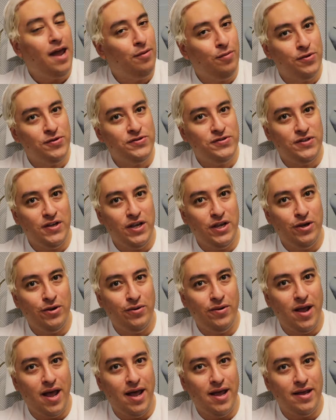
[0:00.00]
I will see
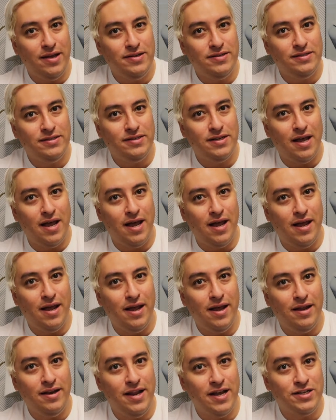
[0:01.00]
you guys
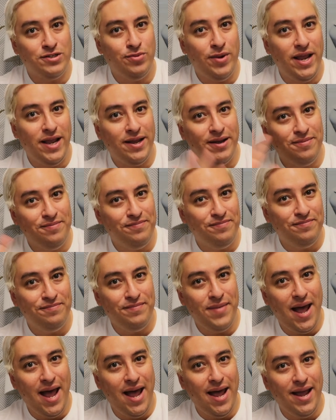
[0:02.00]
uh, next week.
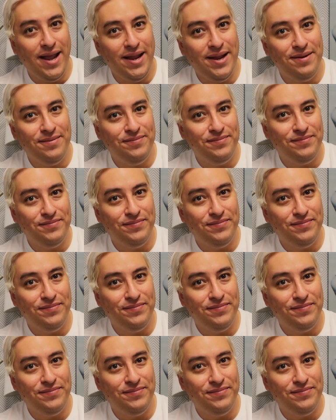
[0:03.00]
Bye.